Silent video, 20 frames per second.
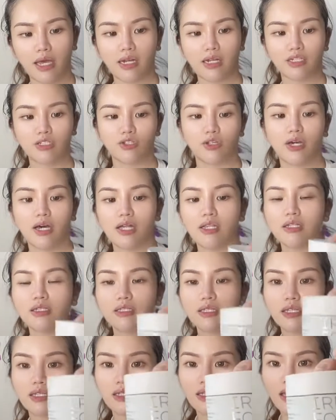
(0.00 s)
it into your other
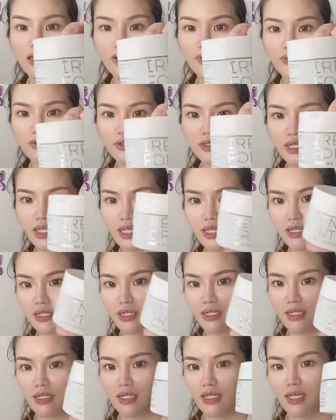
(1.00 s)
skincare routine.
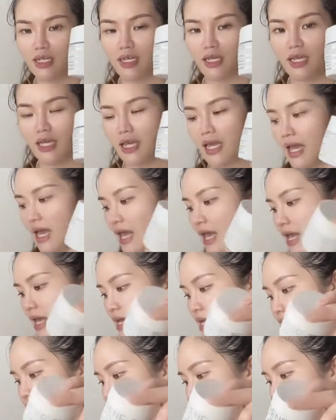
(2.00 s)

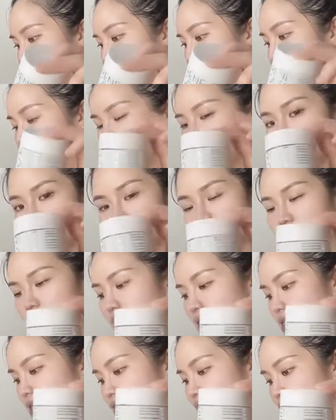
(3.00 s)
And this
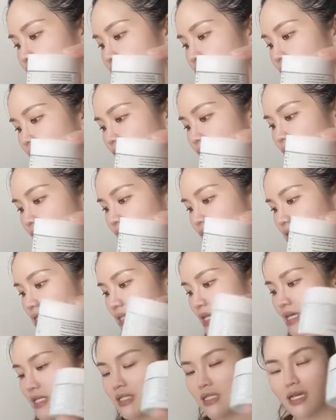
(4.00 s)
is a
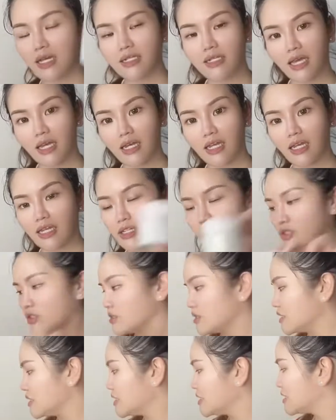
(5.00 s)
deluxe size,
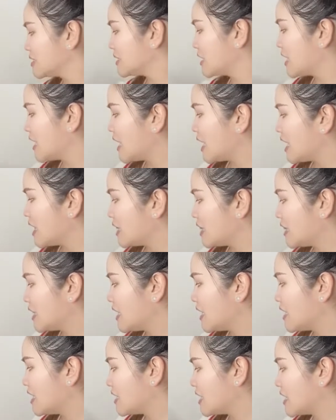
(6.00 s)
$88.
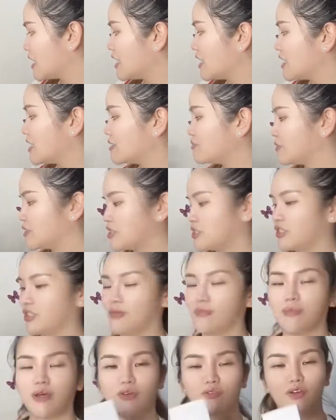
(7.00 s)
Then I
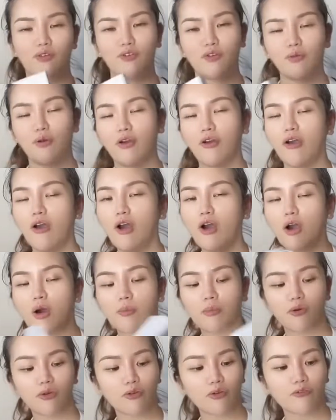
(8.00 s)
mentioned my favorite
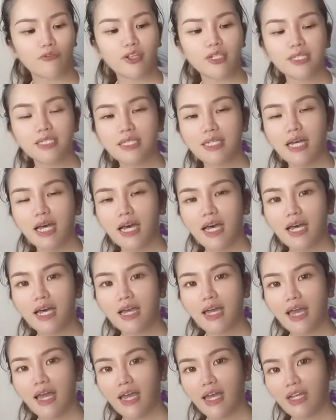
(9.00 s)
Vitska
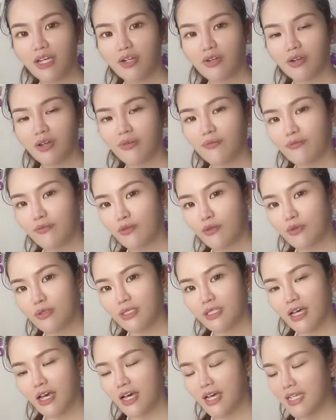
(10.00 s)
hand cream full
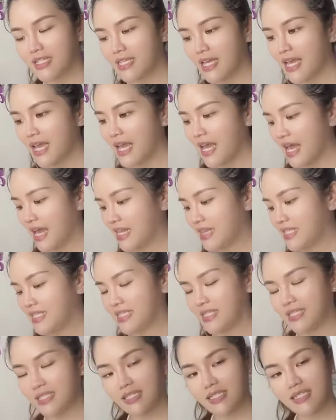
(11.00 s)
size, and this
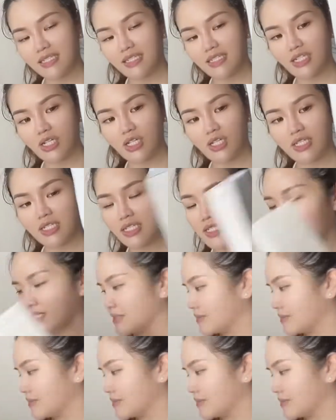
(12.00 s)
is $60.